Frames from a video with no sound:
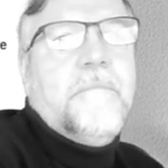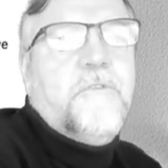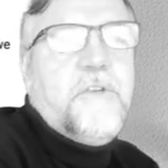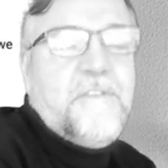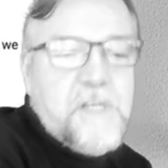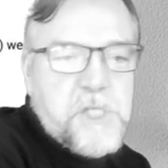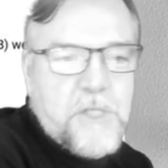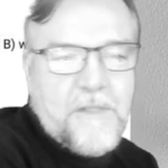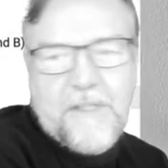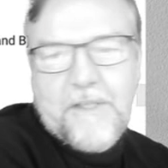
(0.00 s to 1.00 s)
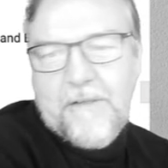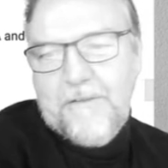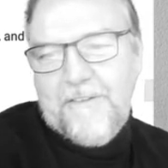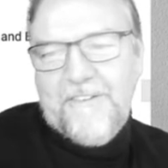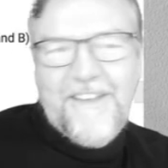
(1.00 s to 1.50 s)
tradition
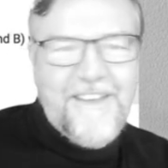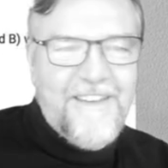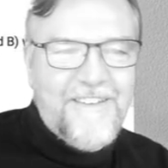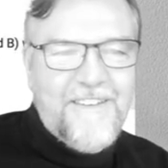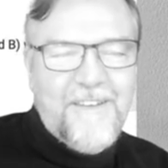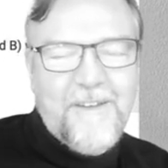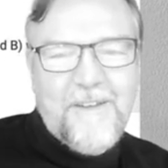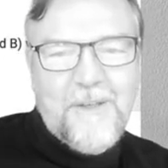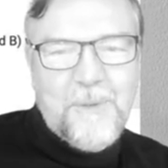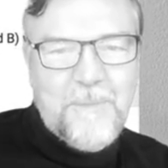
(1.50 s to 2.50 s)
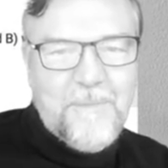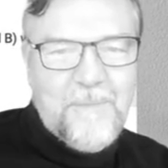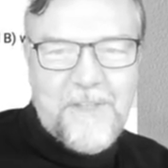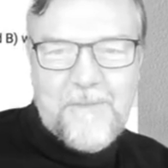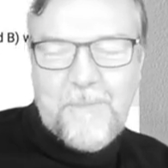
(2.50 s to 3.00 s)
here. And
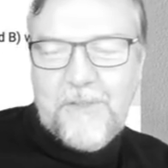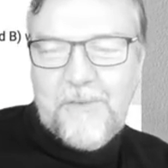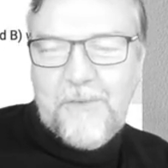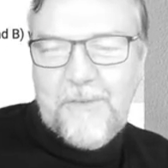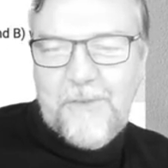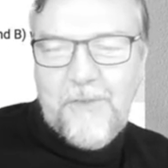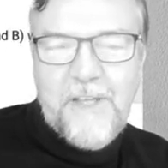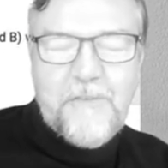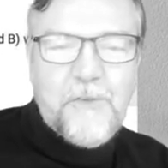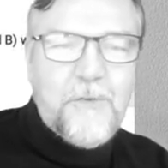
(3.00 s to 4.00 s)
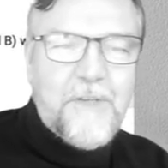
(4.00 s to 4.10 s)
but you don't have to do